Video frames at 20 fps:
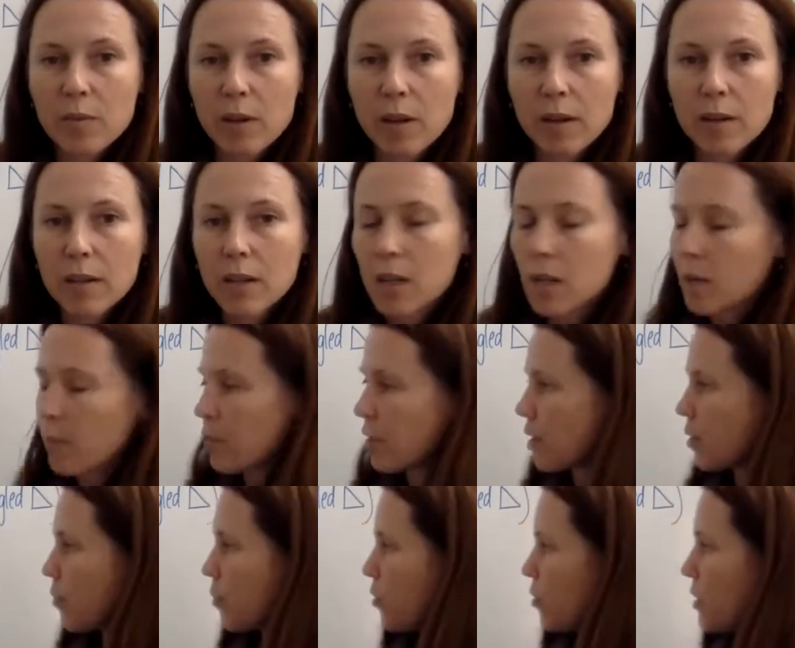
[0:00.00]
one. But
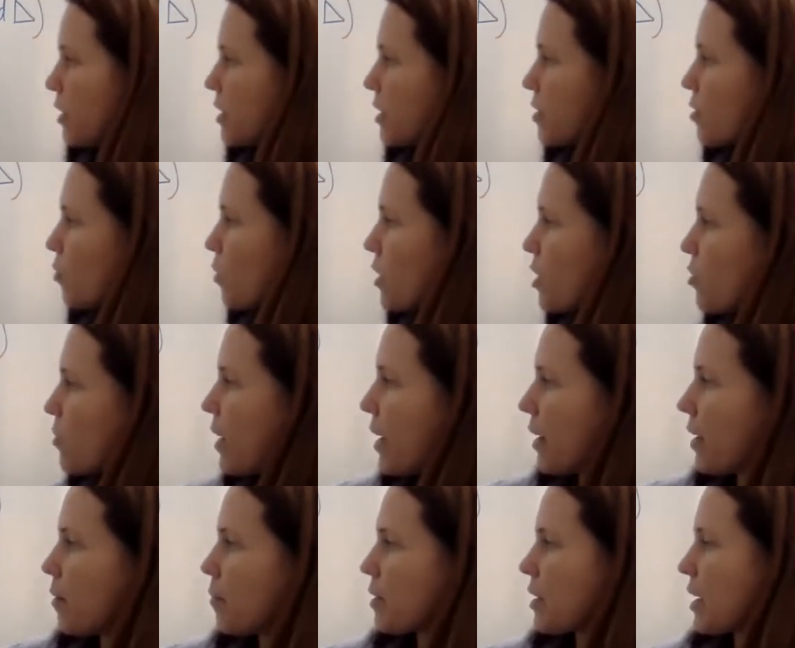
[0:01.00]
the point is, when you add
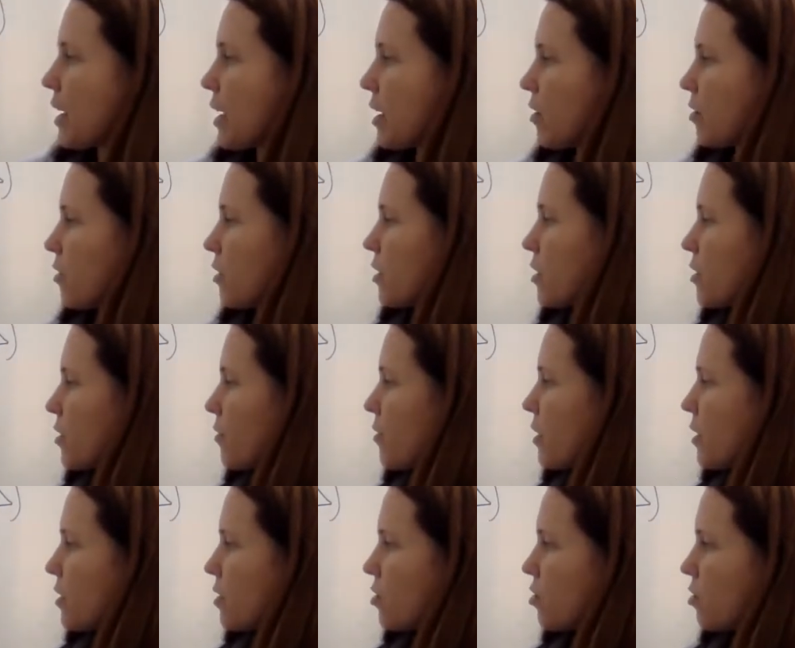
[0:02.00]
up the areas of
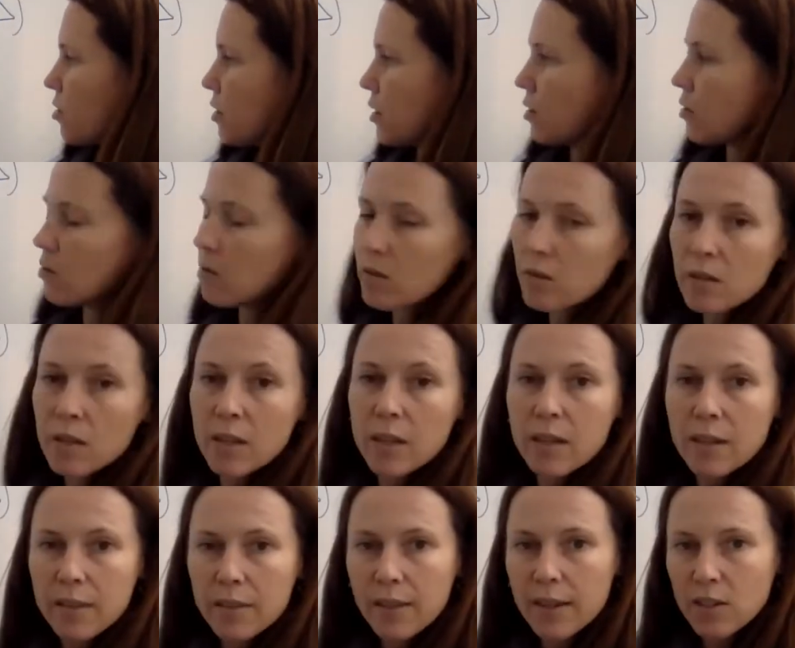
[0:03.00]
these triangles,
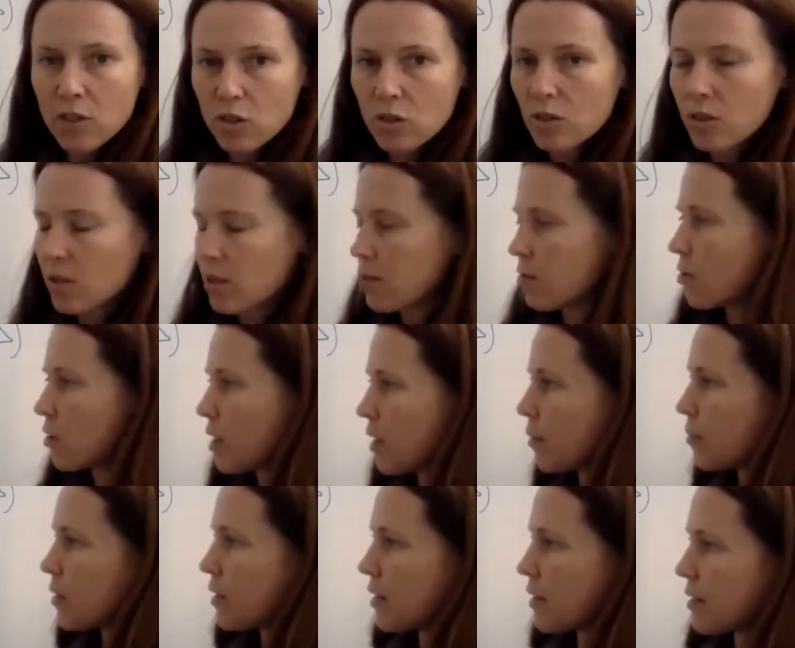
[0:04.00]
they should still
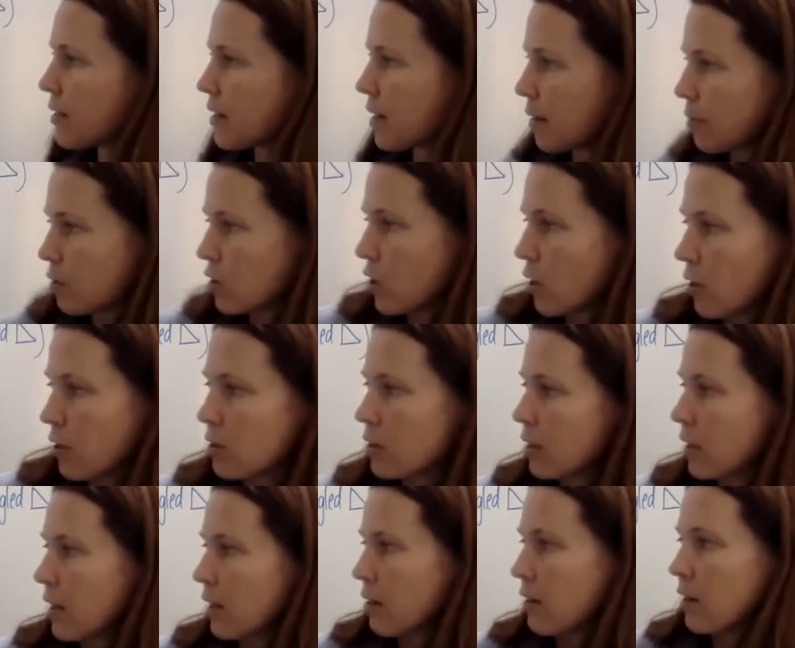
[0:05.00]
come to the same
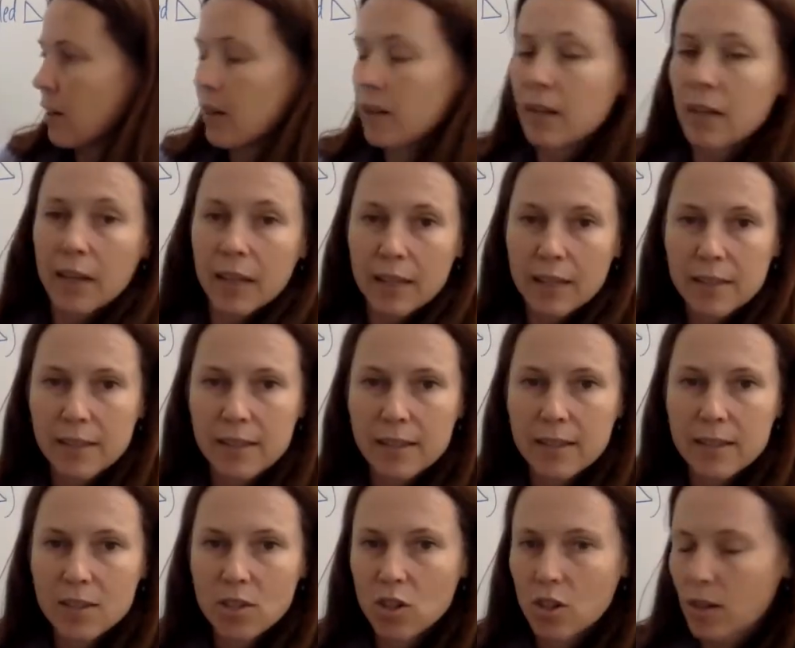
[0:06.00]
total area as
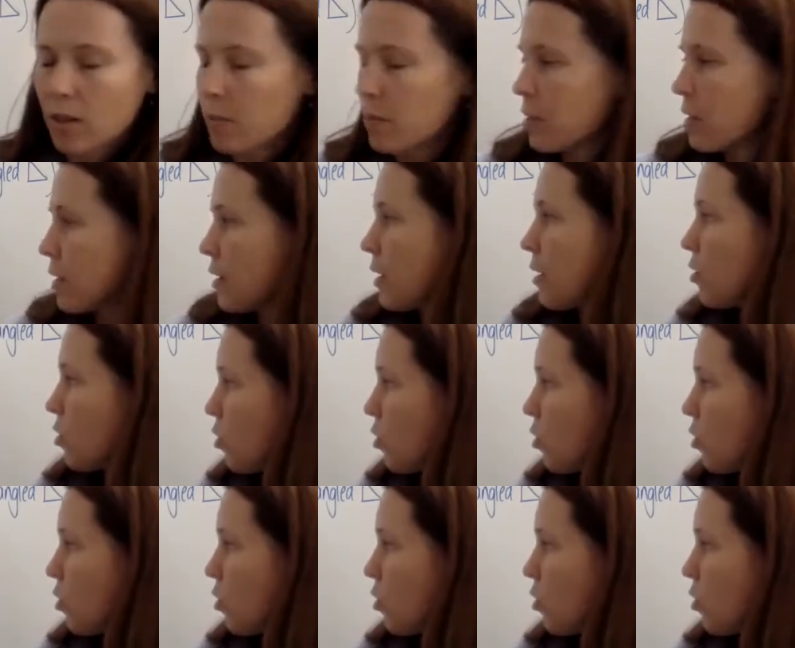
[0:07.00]
these shapes.